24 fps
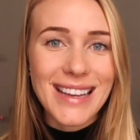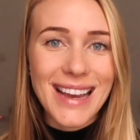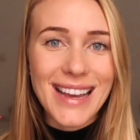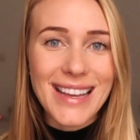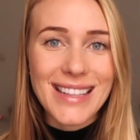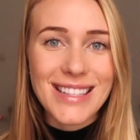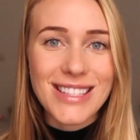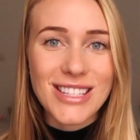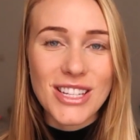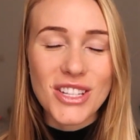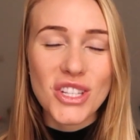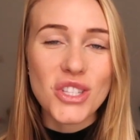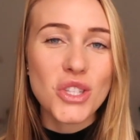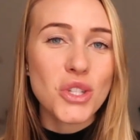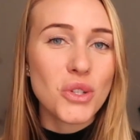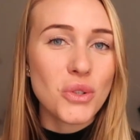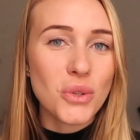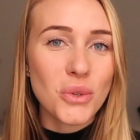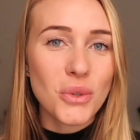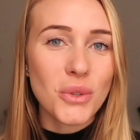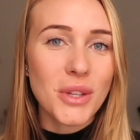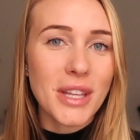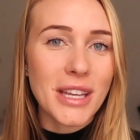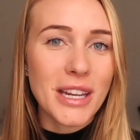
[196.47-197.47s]
It's just
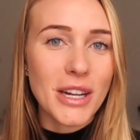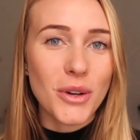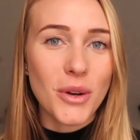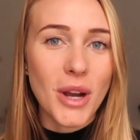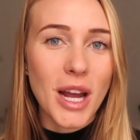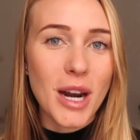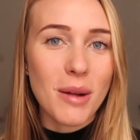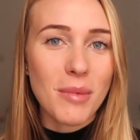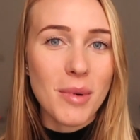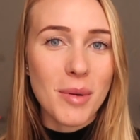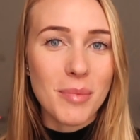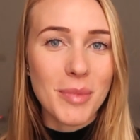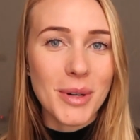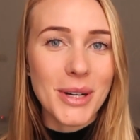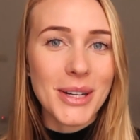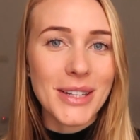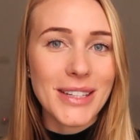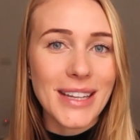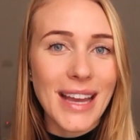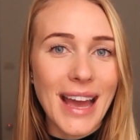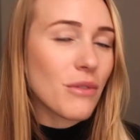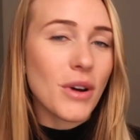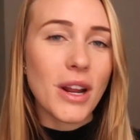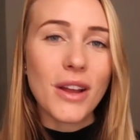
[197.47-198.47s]
truly an incredible book.